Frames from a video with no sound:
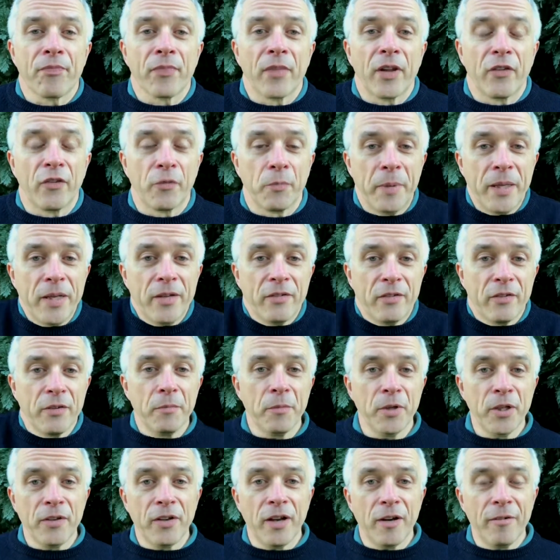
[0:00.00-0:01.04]
speak to
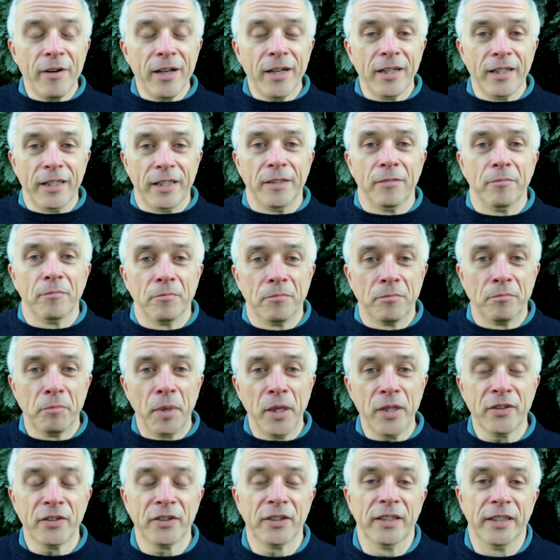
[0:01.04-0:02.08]
someone directly,
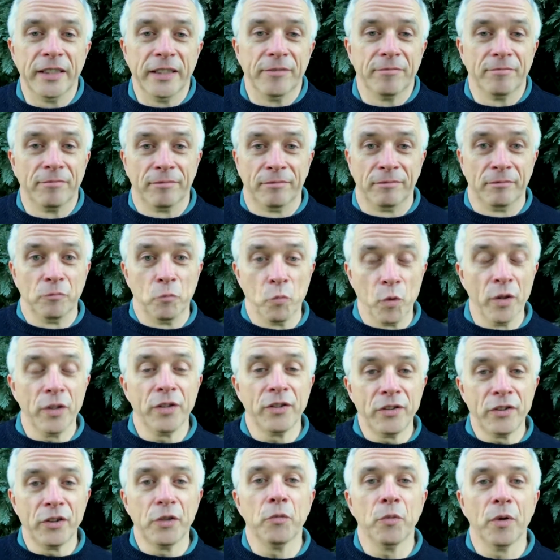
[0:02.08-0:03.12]
personally,
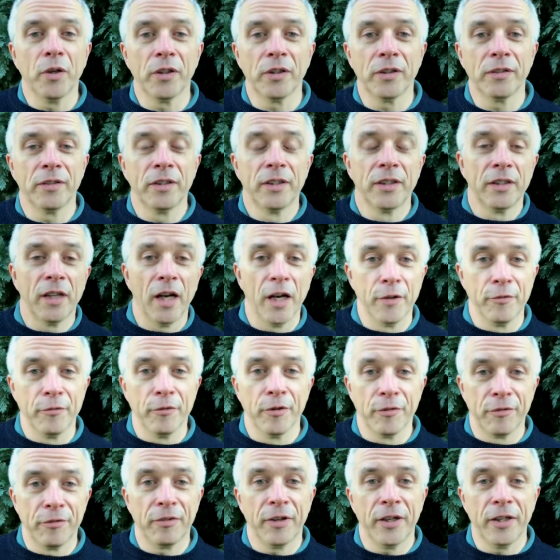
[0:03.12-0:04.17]
one to one, over a
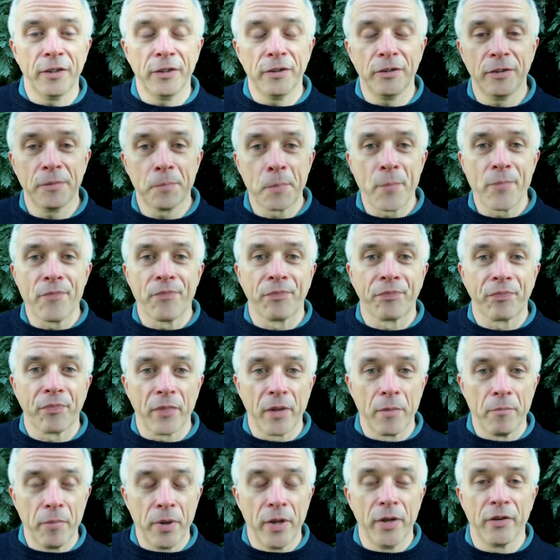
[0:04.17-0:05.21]
phone,
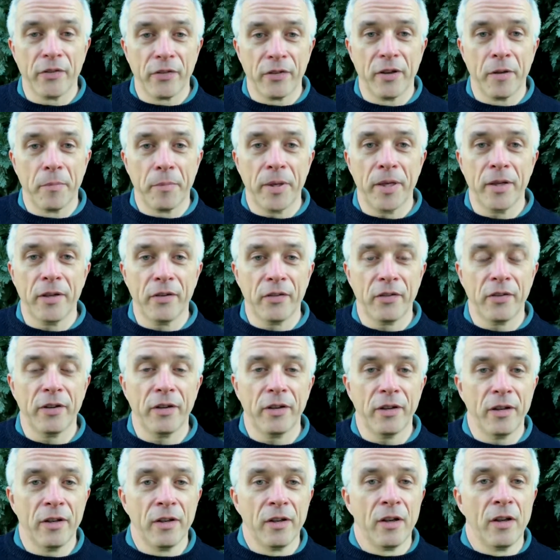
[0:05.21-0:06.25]
person to
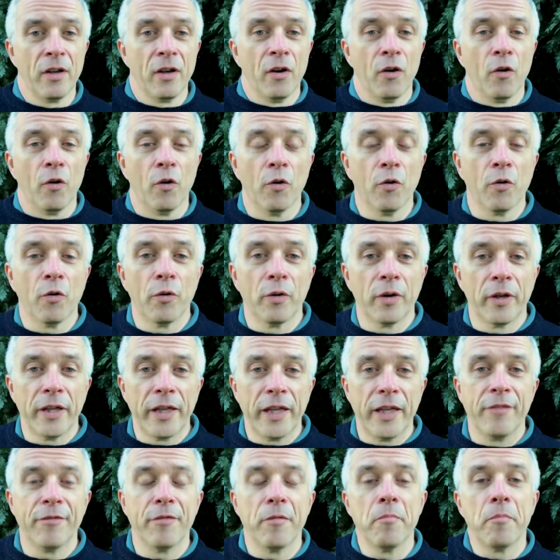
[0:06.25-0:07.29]
person, or
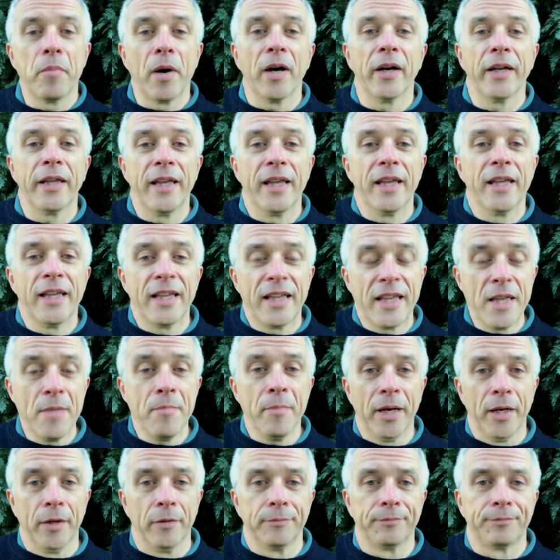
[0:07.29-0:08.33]
even by
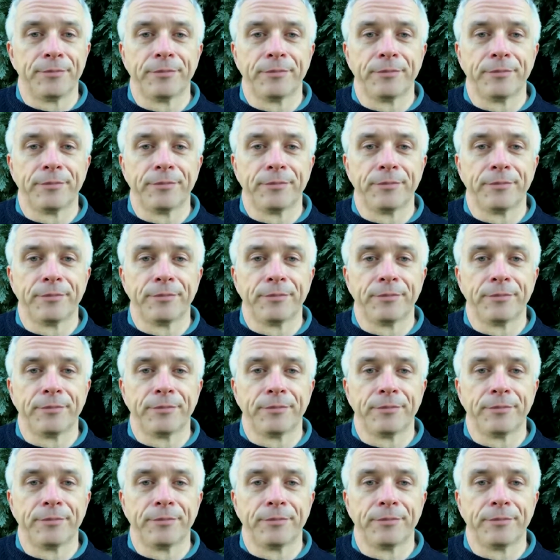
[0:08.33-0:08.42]
email.